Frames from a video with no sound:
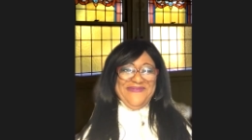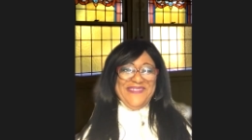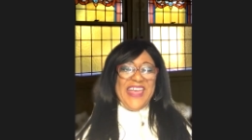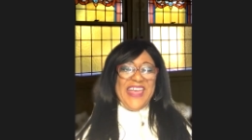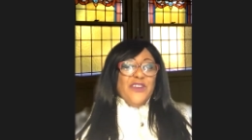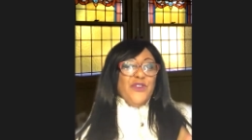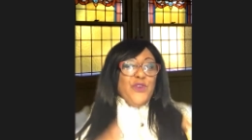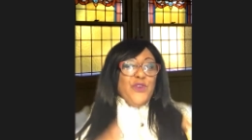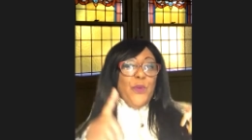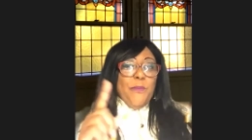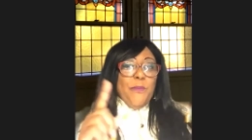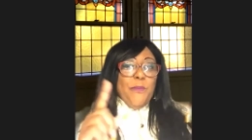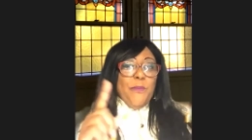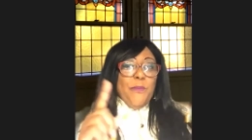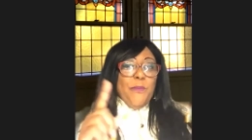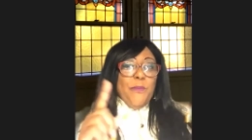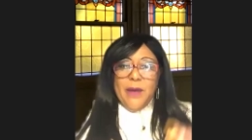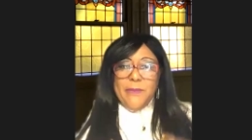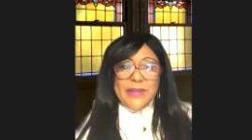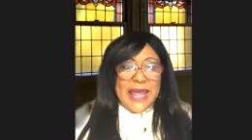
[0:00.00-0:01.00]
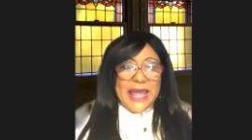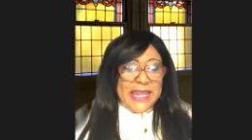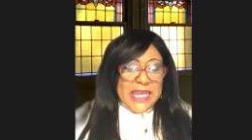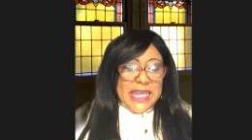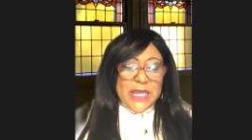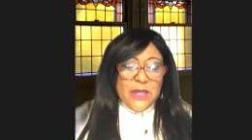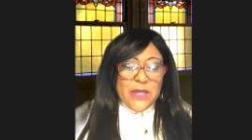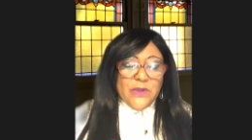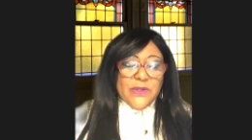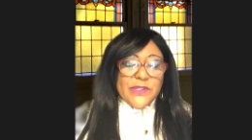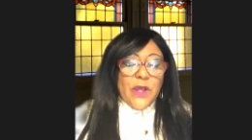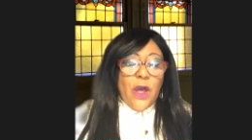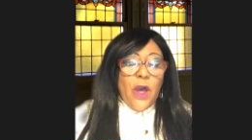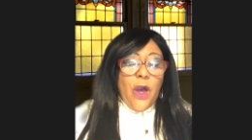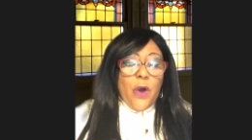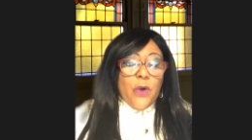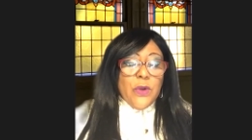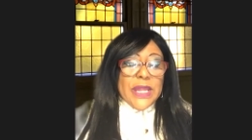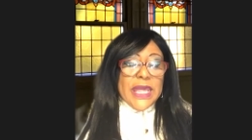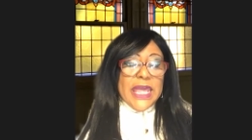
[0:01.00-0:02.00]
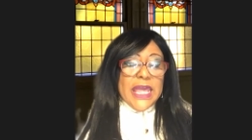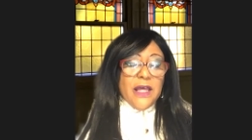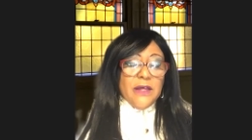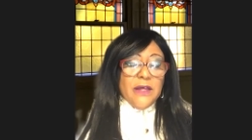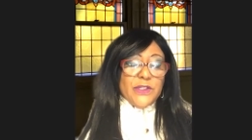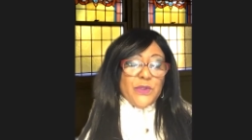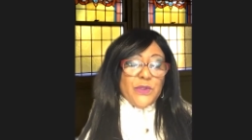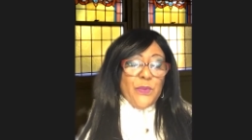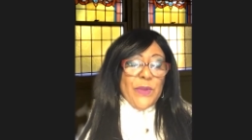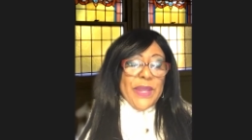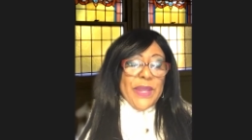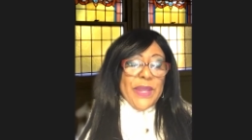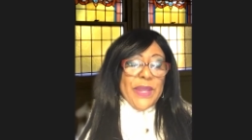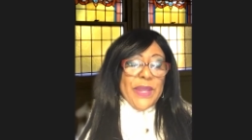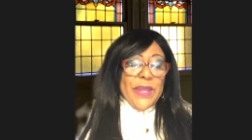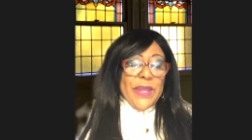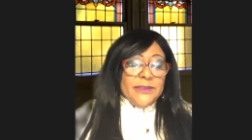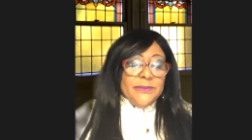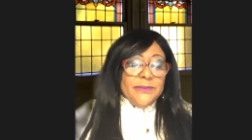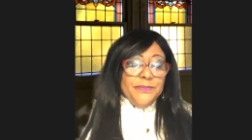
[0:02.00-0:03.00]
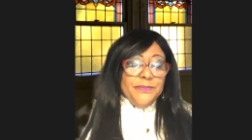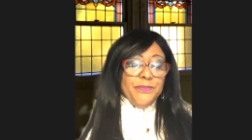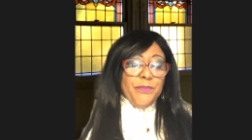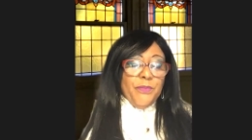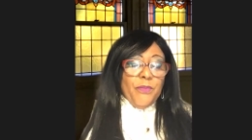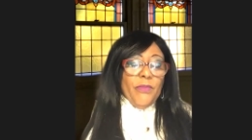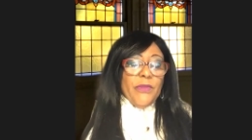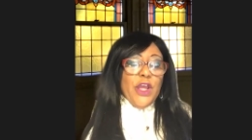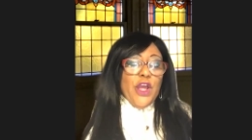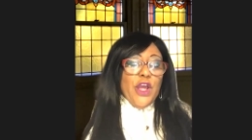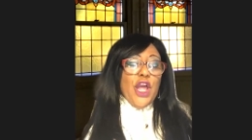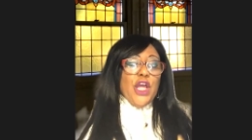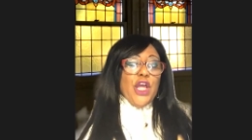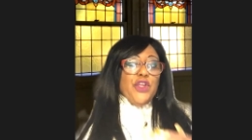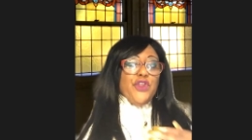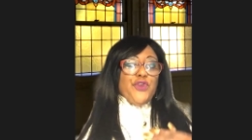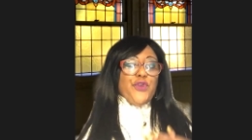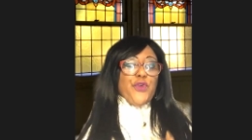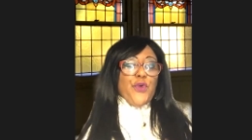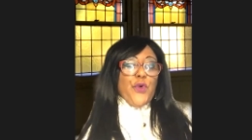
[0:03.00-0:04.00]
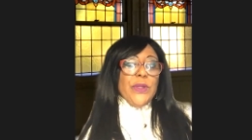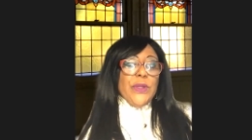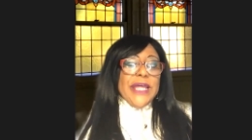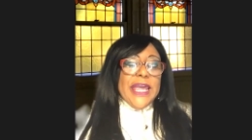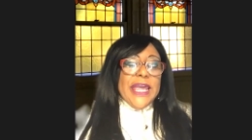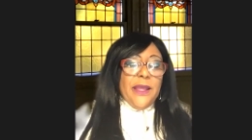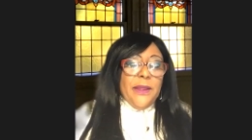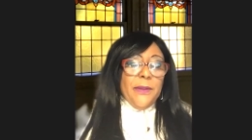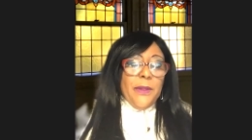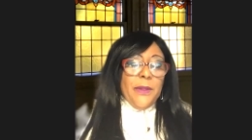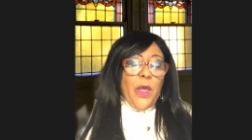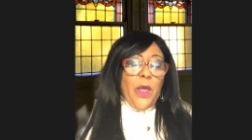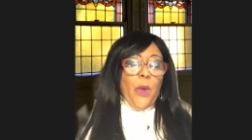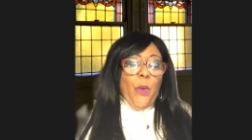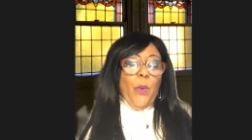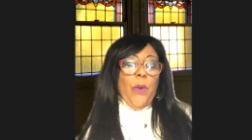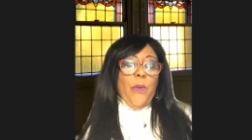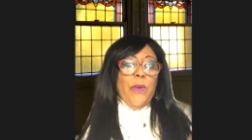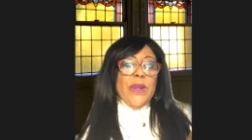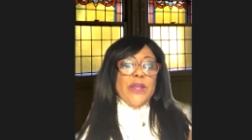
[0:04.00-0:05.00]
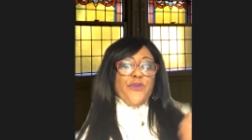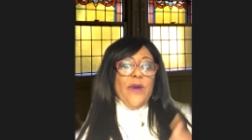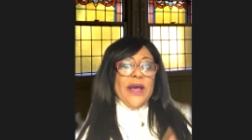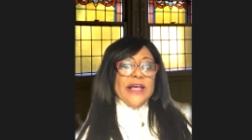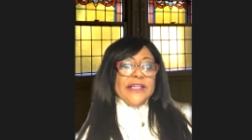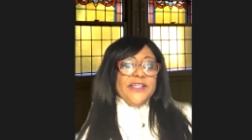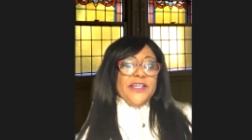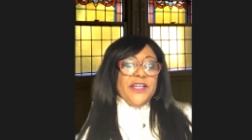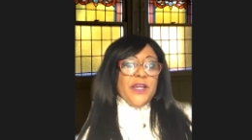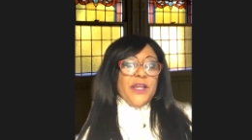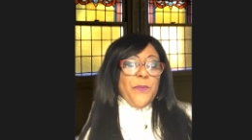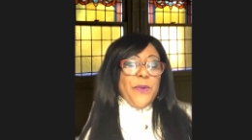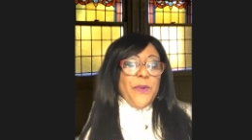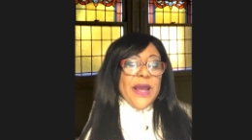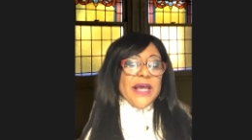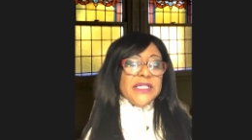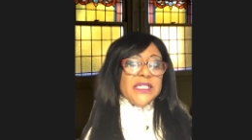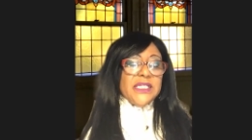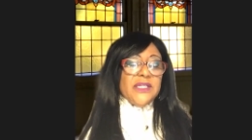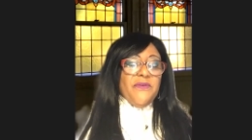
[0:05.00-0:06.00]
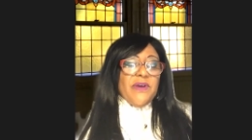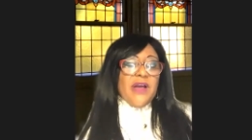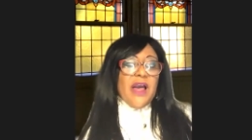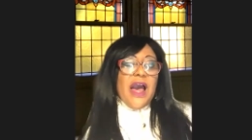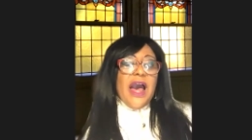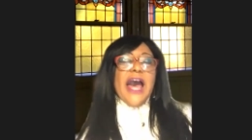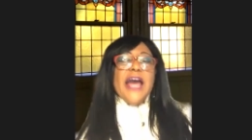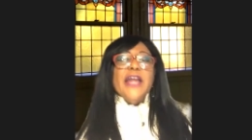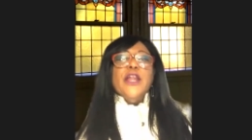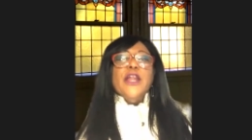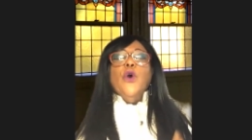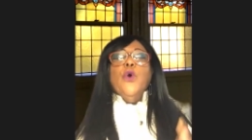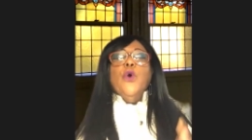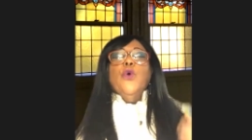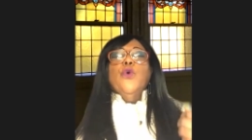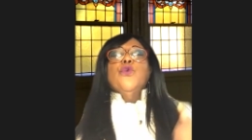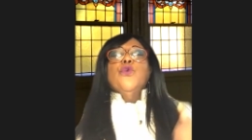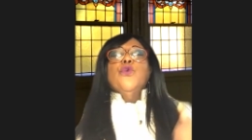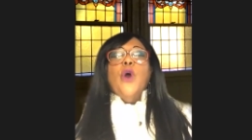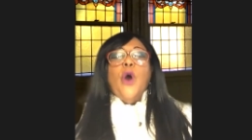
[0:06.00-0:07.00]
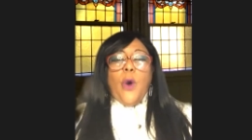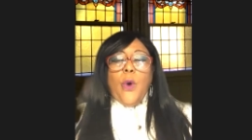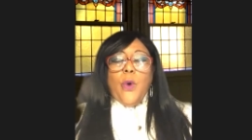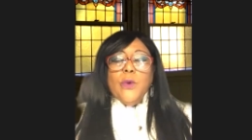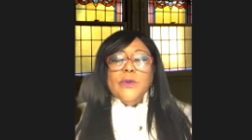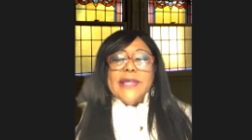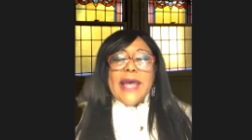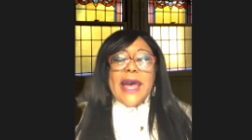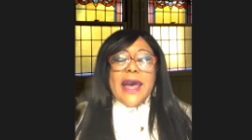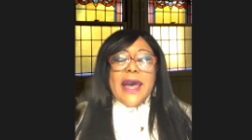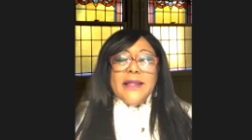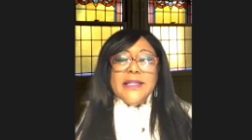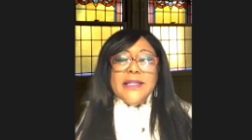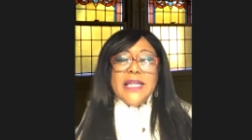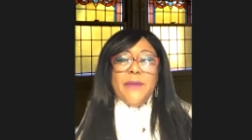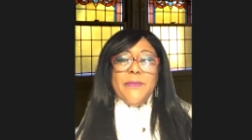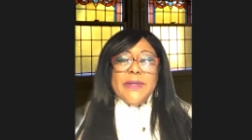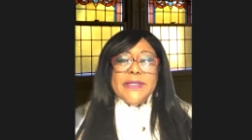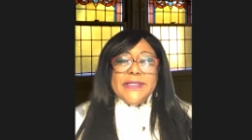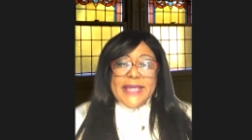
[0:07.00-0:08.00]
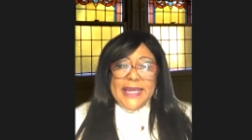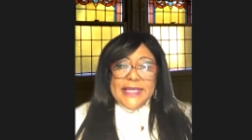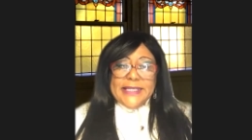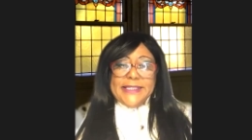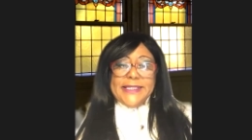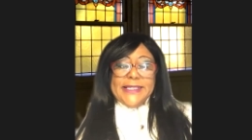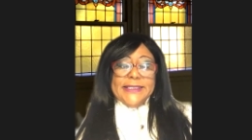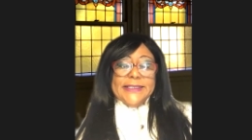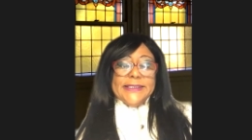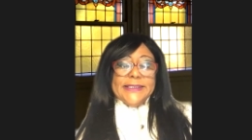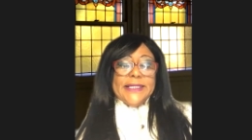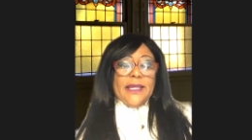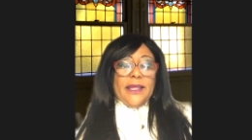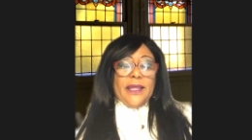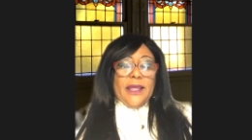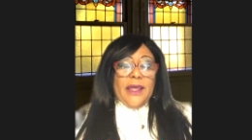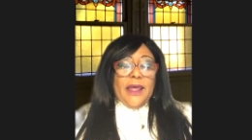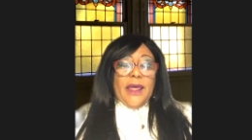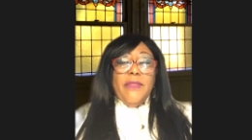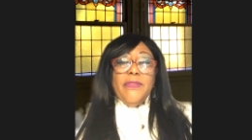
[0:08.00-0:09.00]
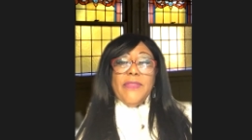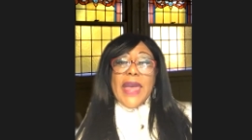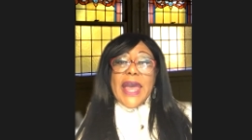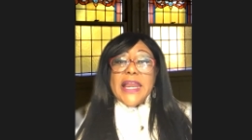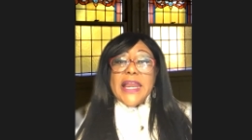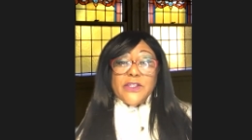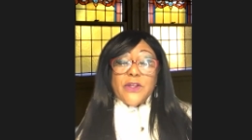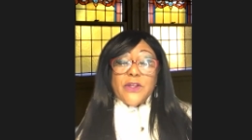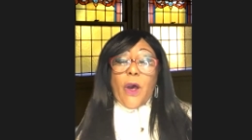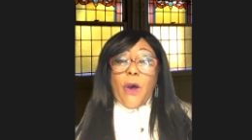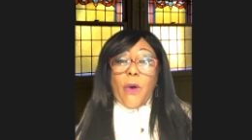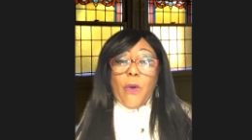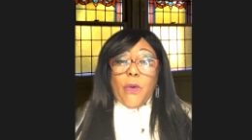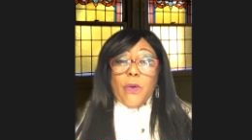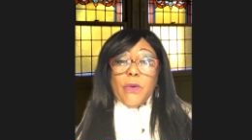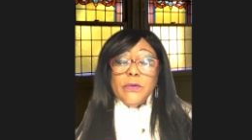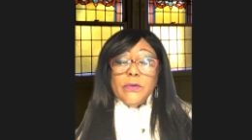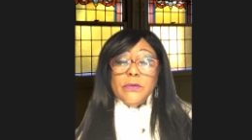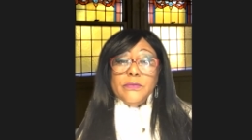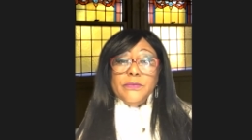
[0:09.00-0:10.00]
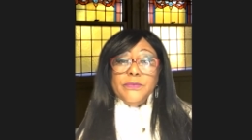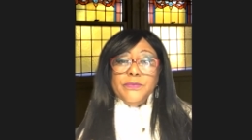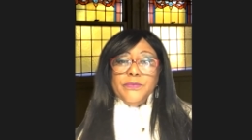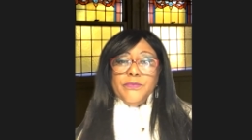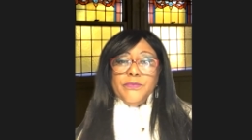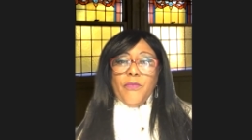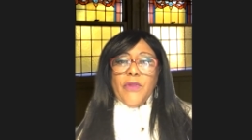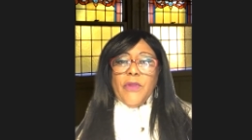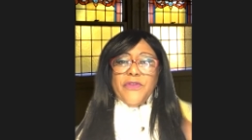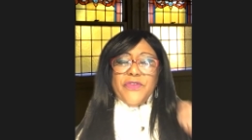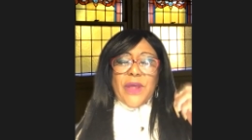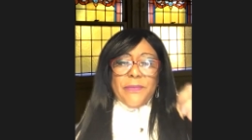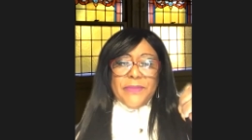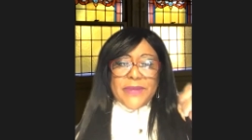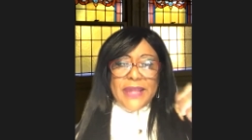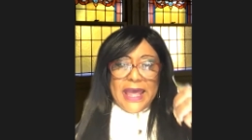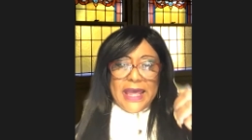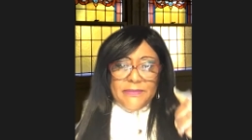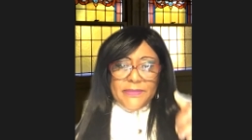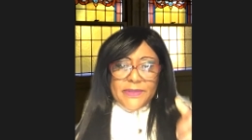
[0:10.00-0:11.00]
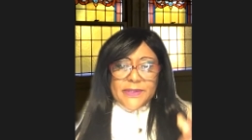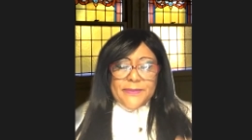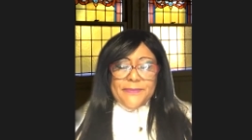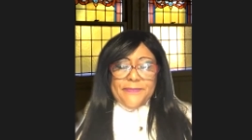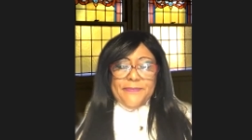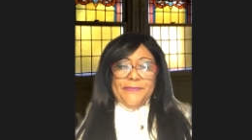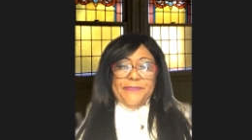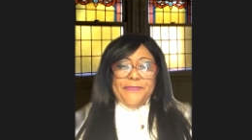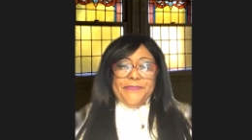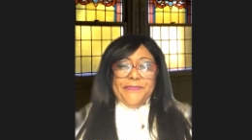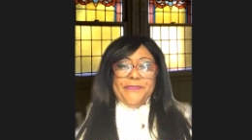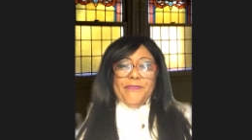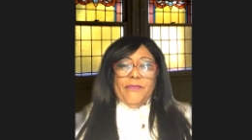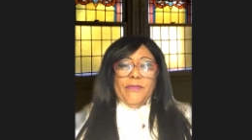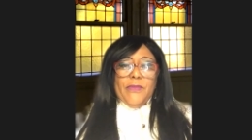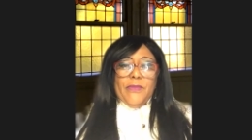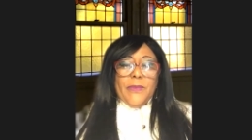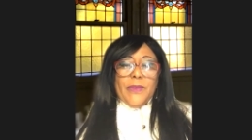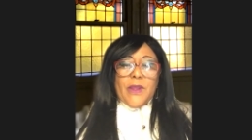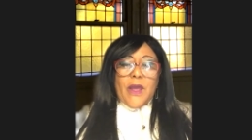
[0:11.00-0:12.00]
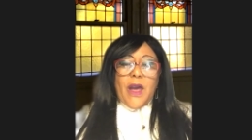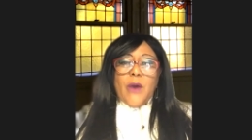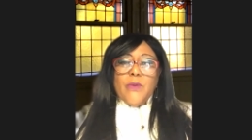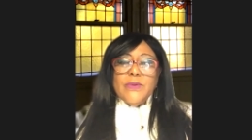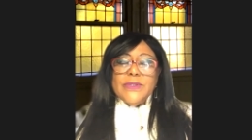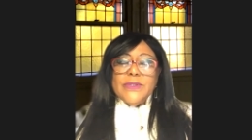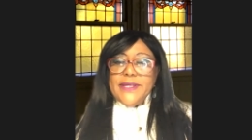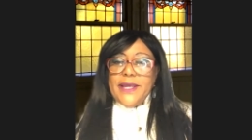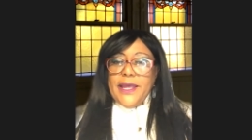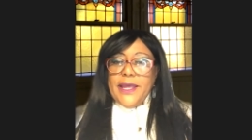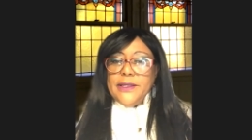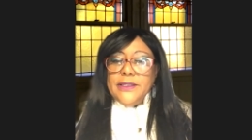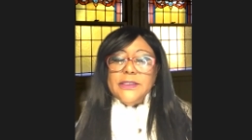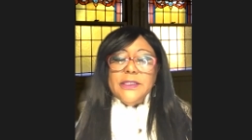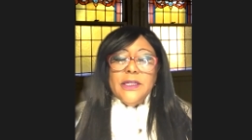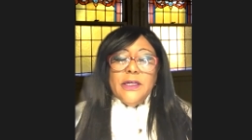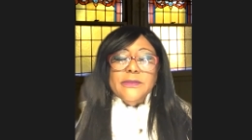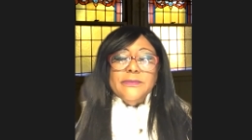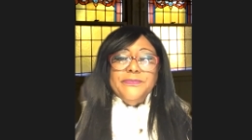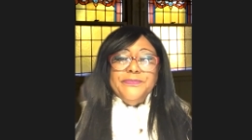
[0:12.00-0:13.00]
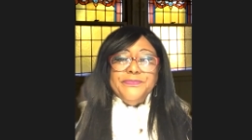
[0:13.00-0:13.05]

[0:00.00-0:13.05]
as you mount up like eagles on eagles' wings. Truly, when we trust in the presence of God who knows our limitations, that is all. Sometimes God will say, Look,